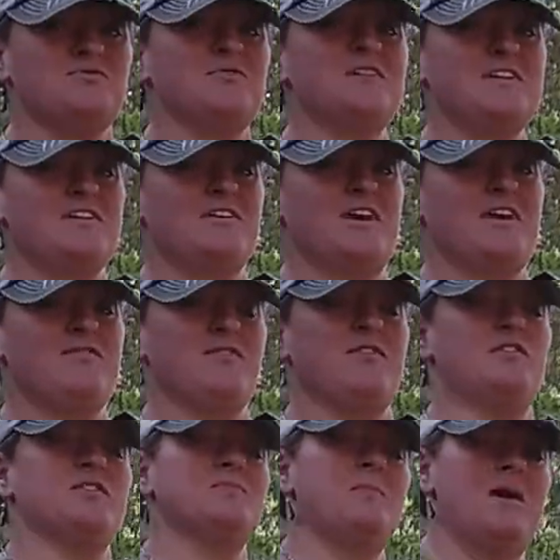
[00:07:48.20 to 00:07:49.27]
really great for
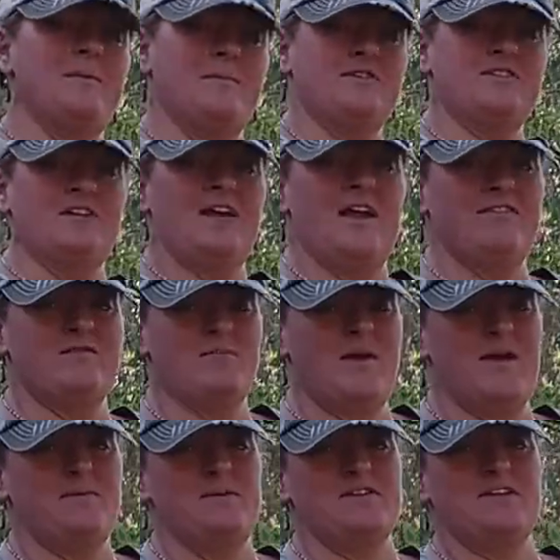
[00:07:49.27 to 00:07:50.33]
those mamas that are having
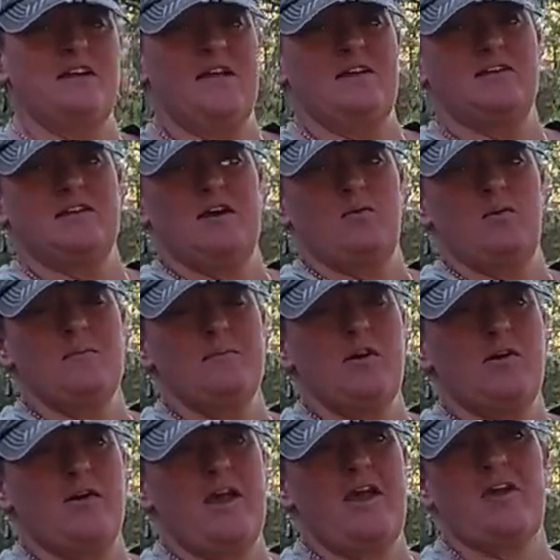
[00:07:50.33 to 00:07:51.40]
babies and uh, we're
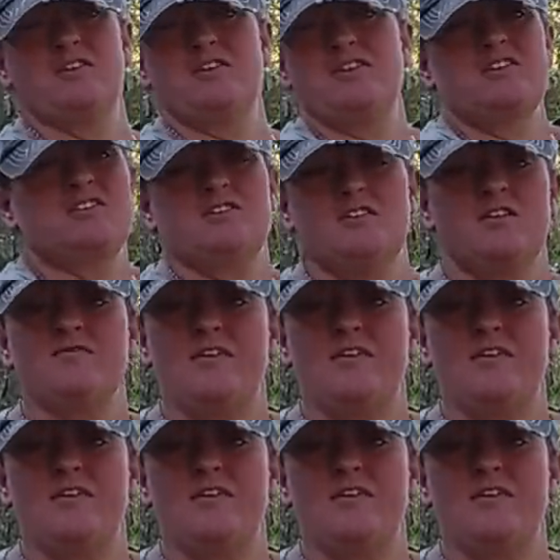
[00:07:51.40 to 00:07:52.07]
milking or just they're